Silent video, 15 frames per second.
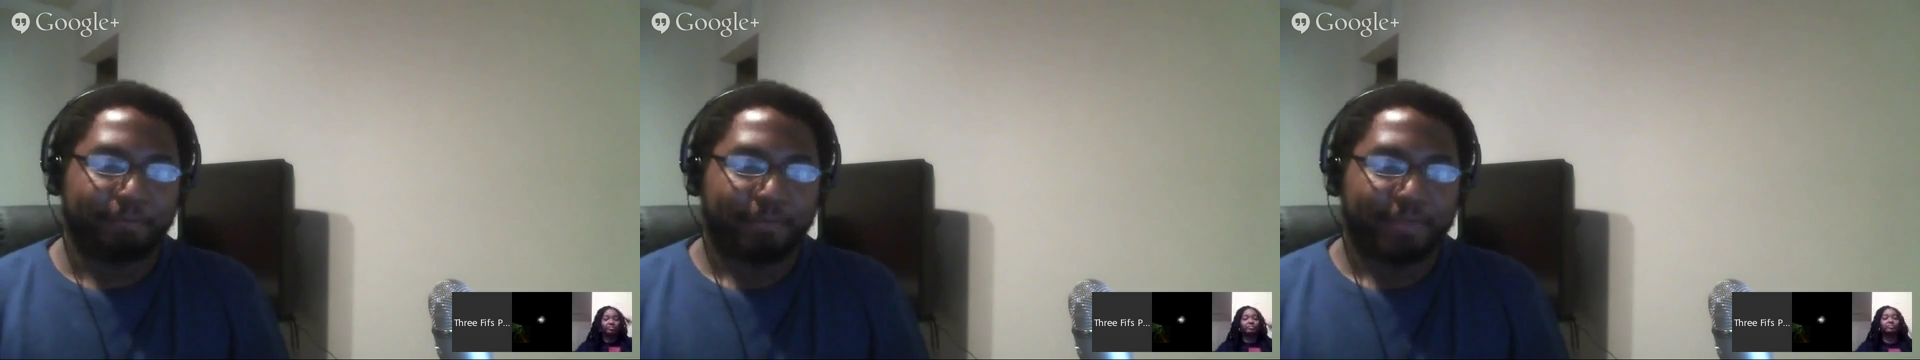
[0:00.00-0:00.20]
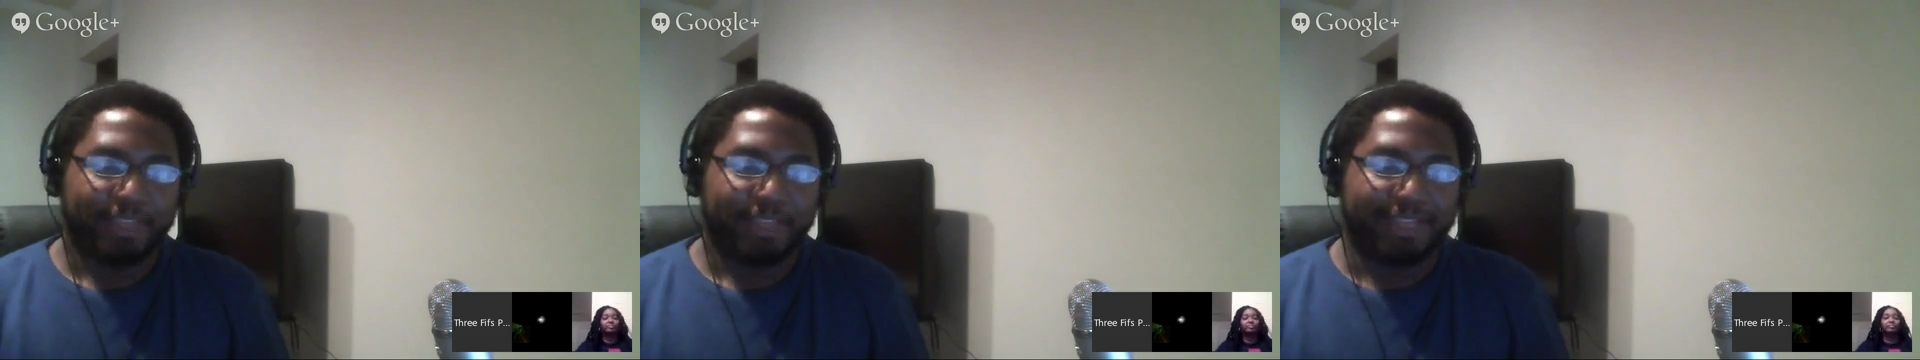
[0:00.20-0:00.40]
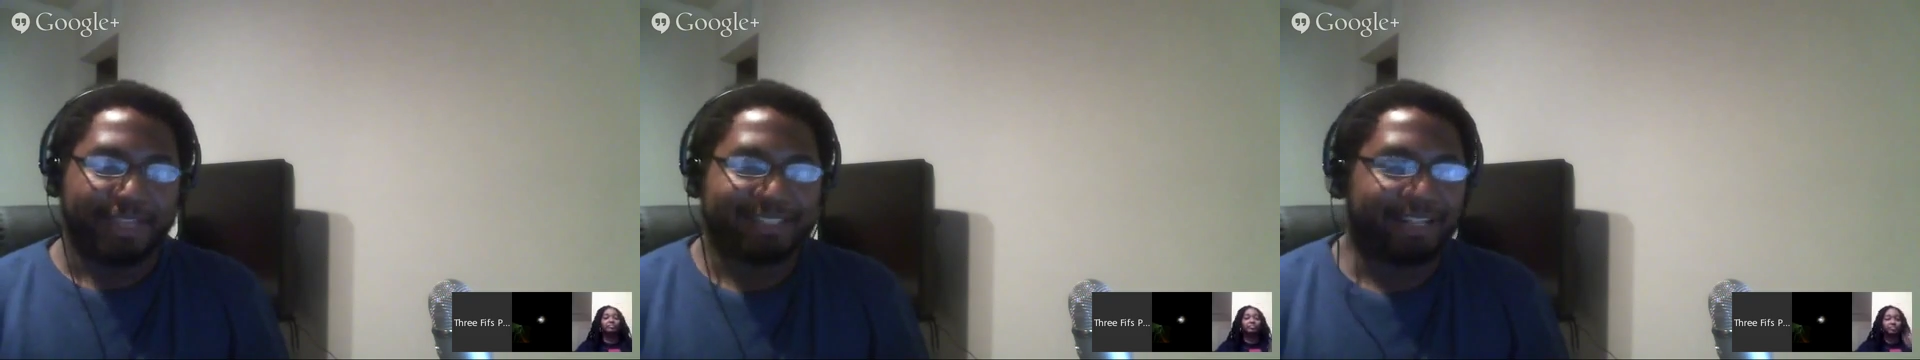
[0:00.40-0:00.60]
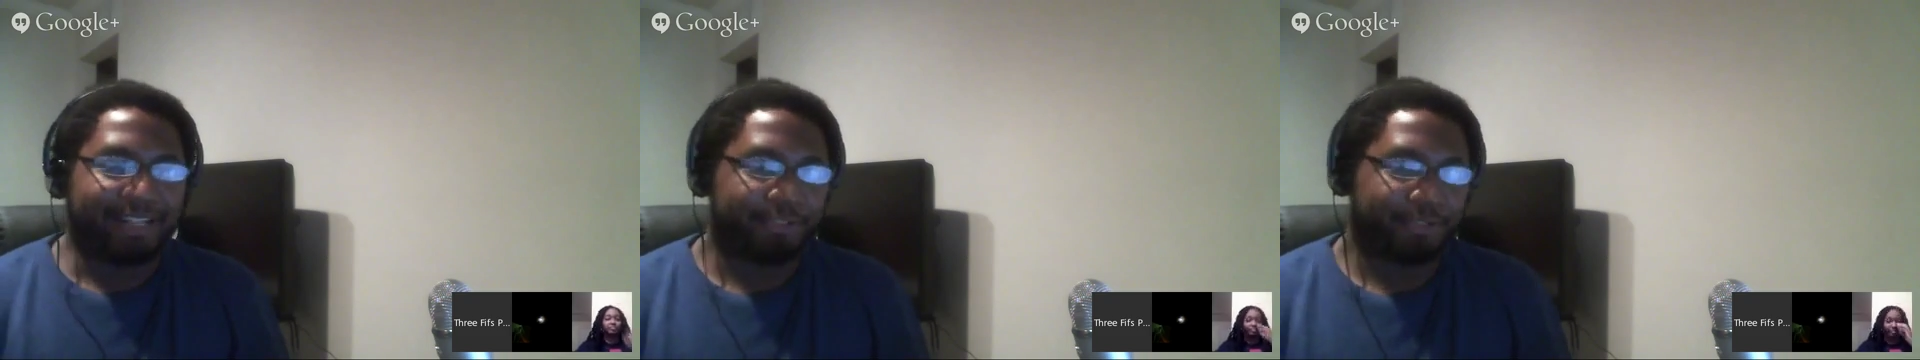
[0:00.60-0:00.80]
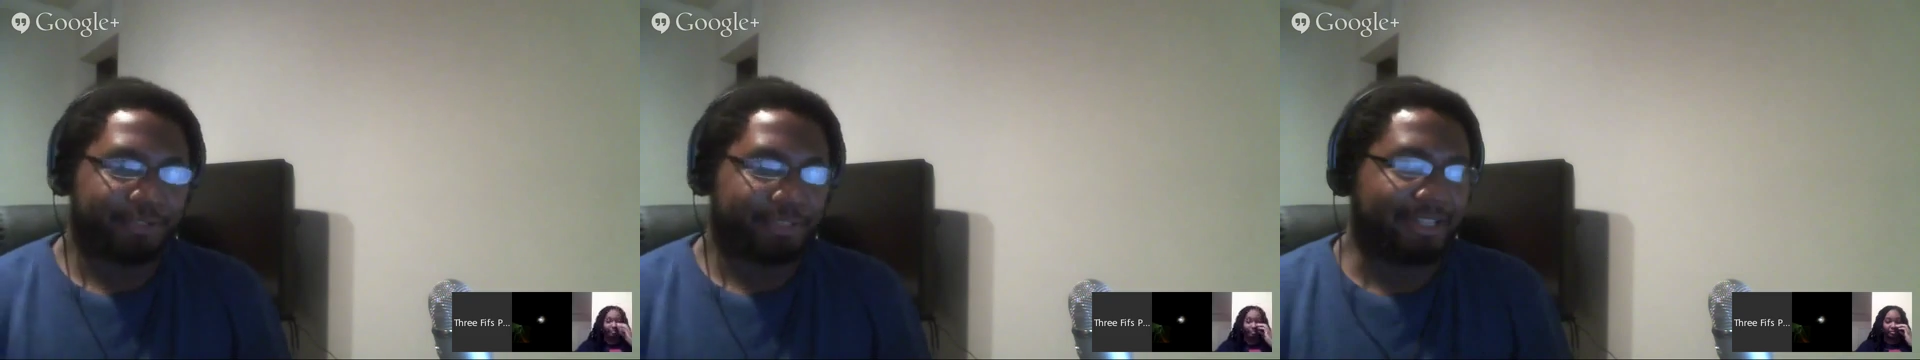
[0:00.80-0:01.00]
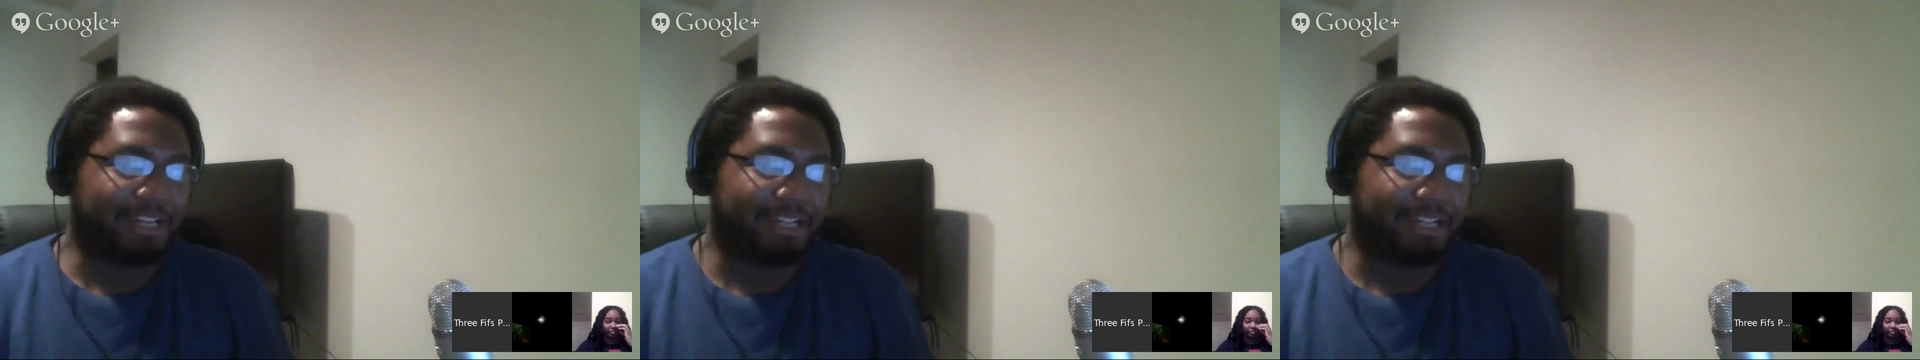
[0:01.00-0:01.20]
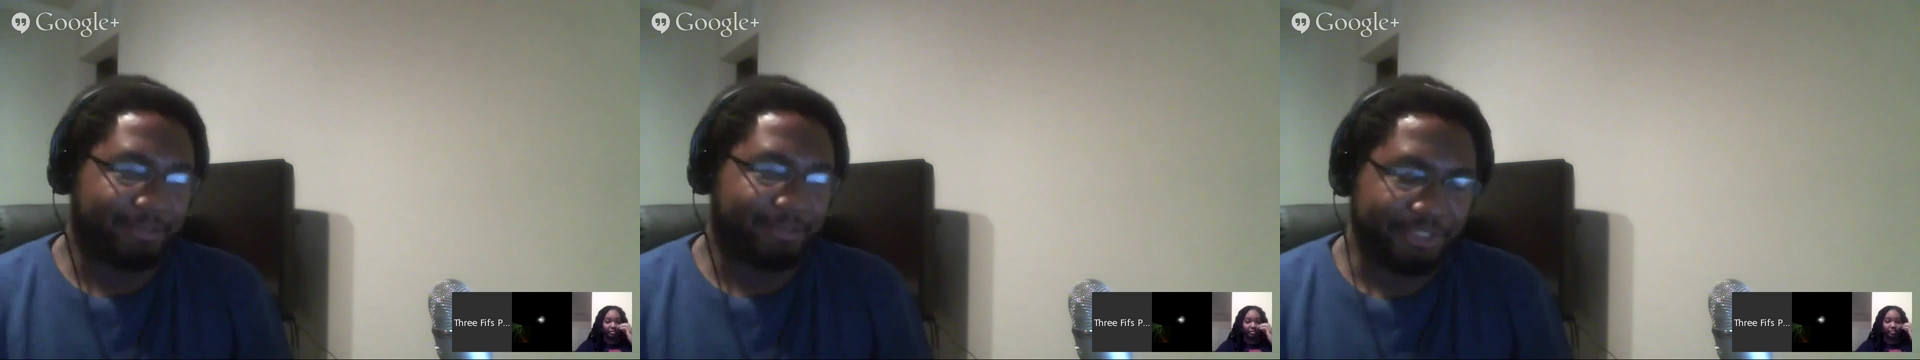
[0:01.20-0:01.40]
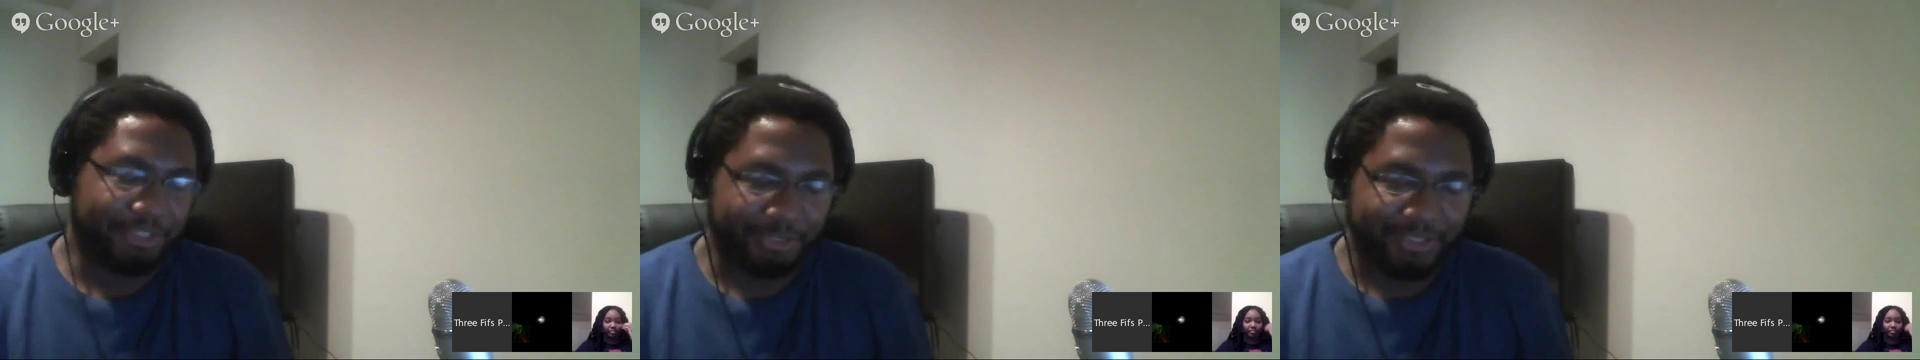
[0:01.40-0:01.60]
it's that interesting concept
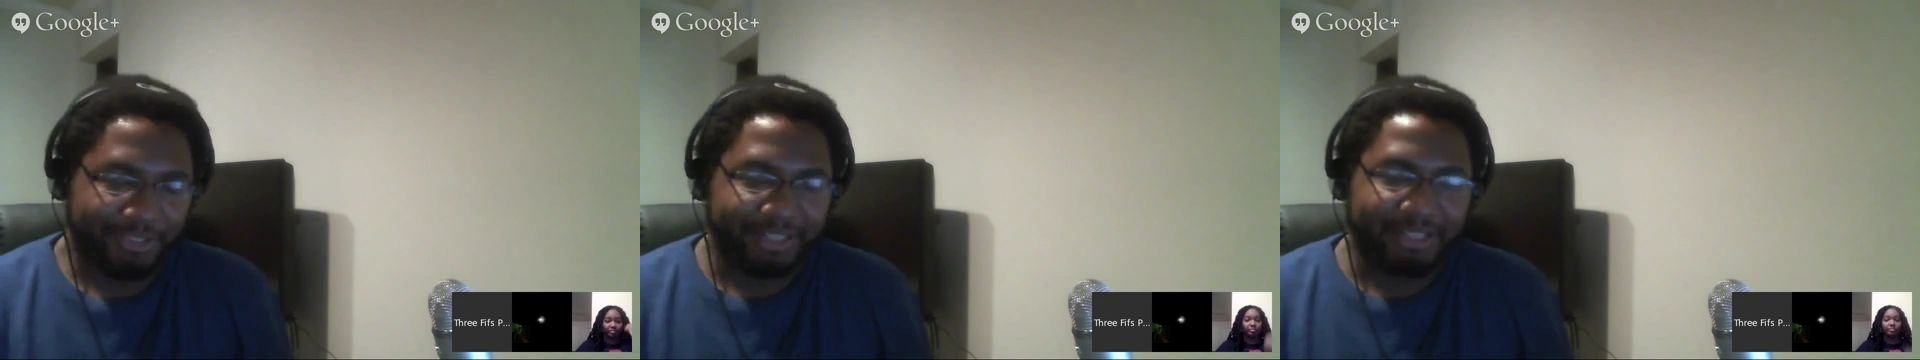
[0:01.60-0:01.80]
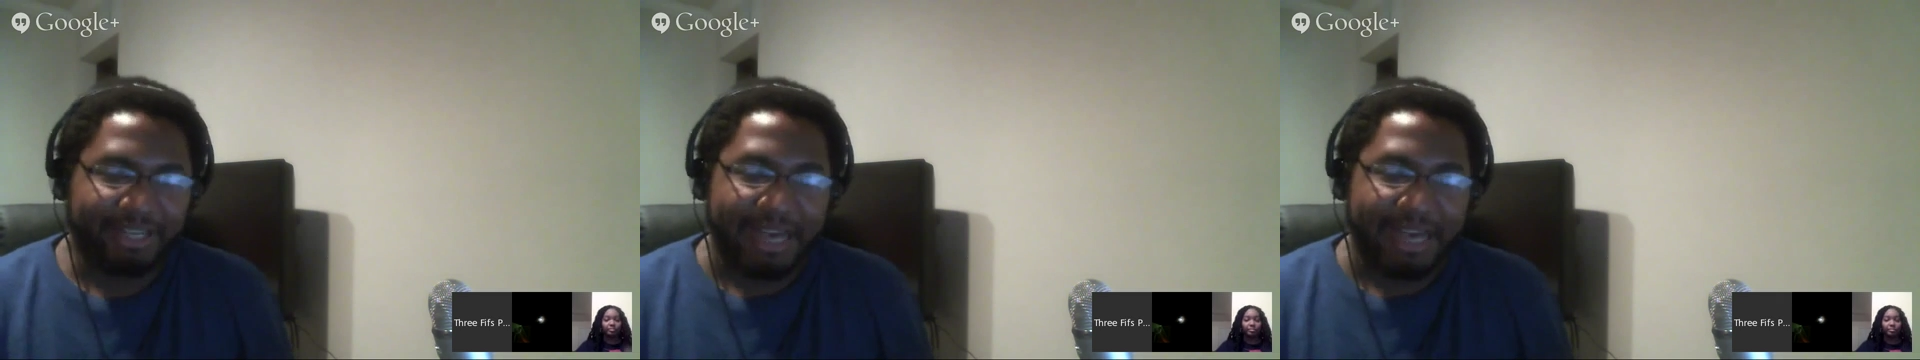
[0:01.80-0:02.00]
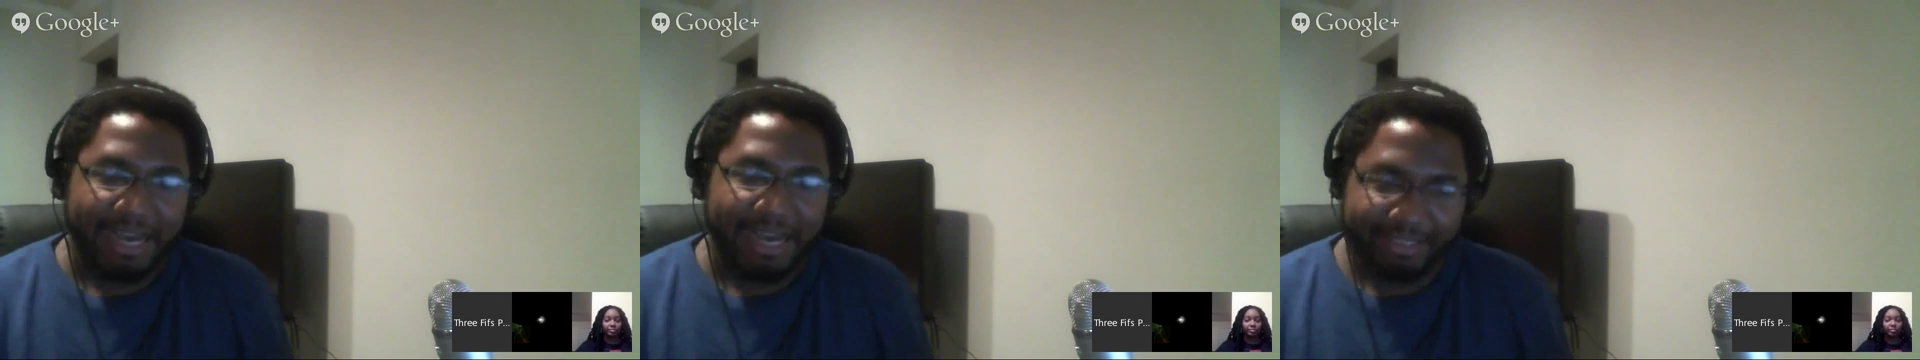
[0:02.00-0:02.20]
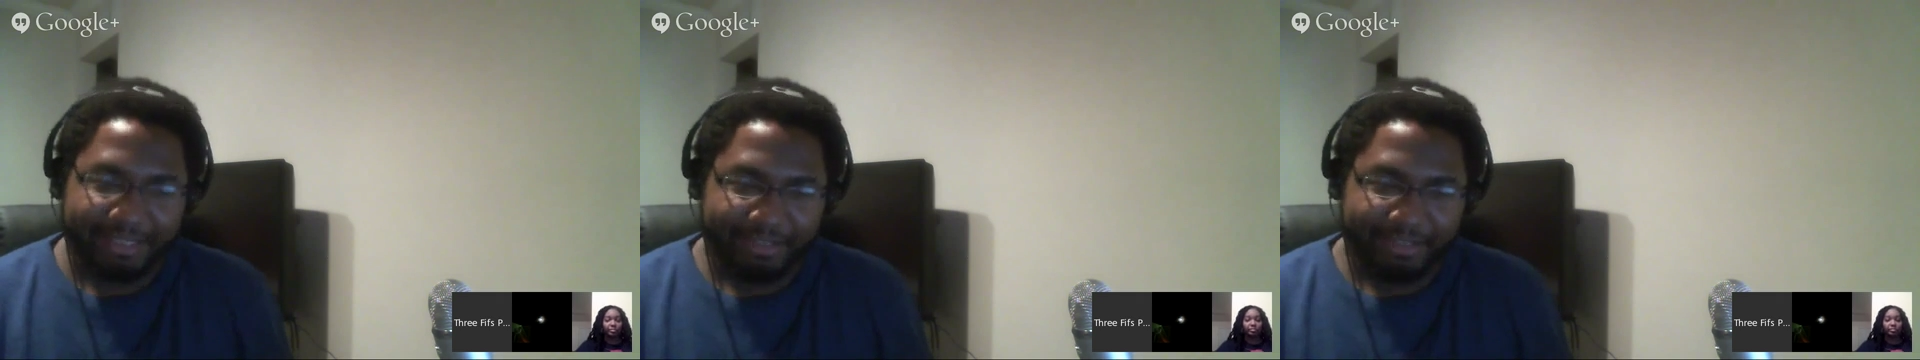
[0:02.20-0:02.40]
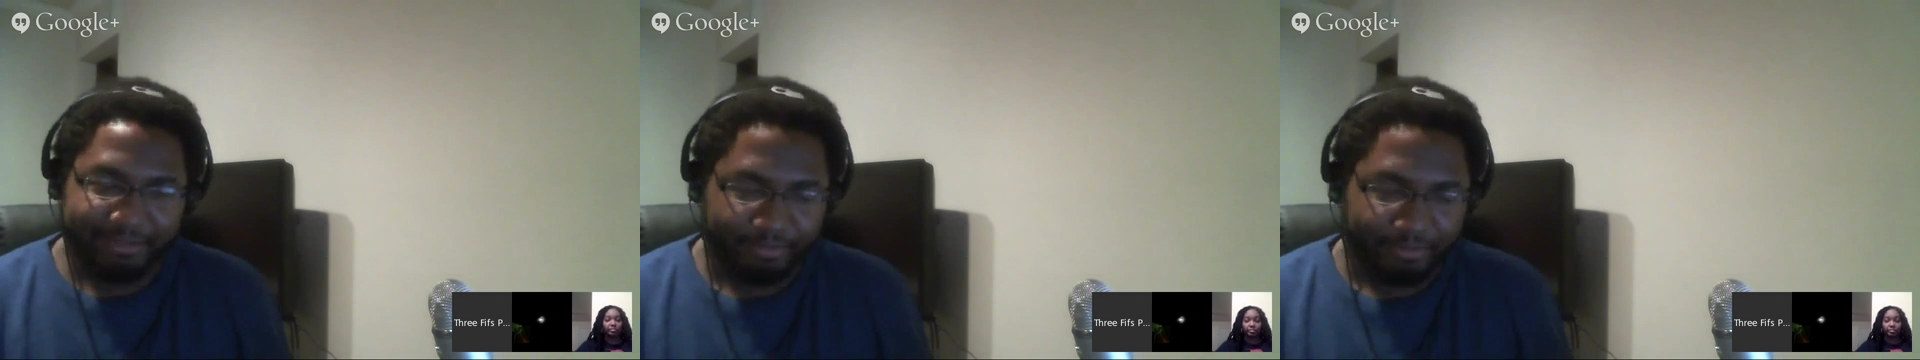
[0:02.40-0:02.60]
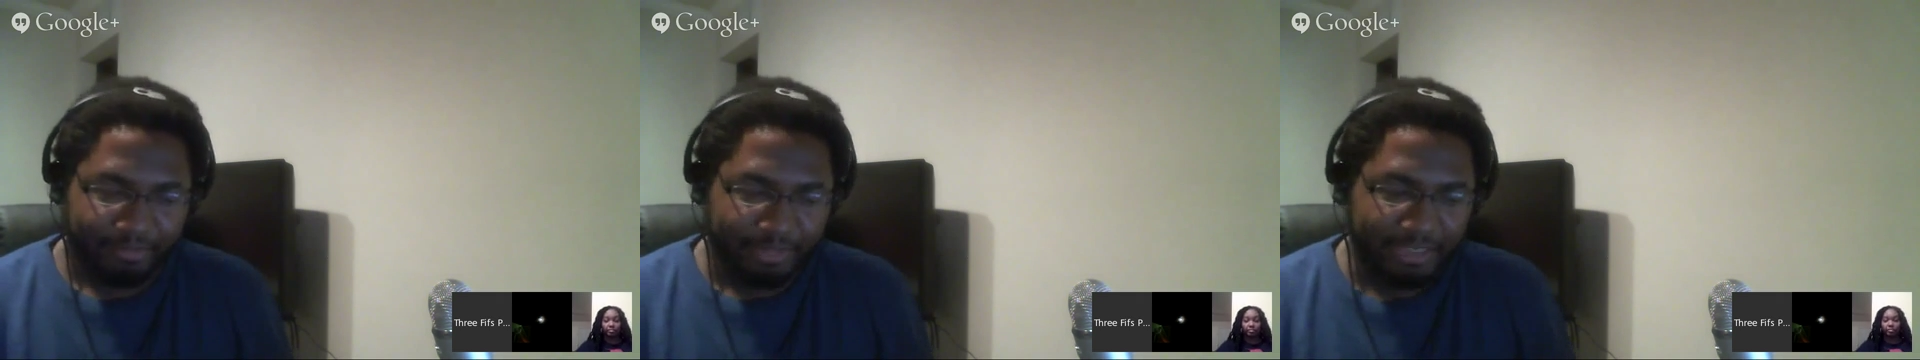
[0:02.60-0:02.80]
that you see a lot in